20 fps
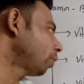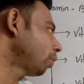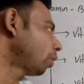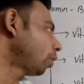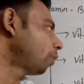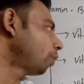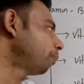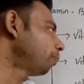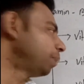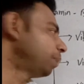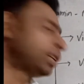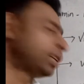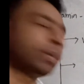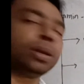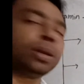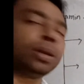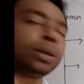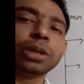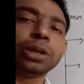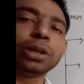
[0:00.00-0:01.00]
are
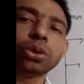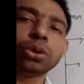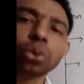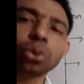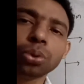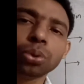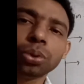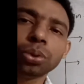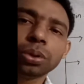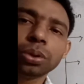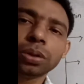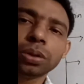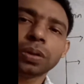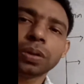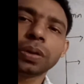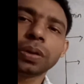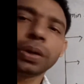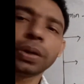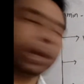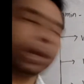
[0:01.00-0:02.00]
alternative name of which
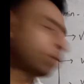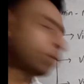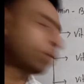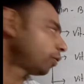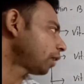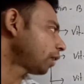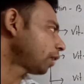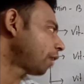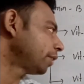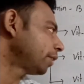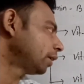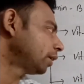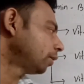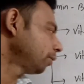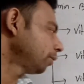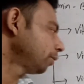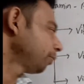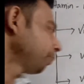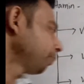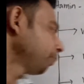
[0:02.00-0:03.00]
vitamin? B1, B2,
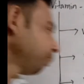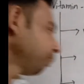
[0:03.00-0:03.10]
B6,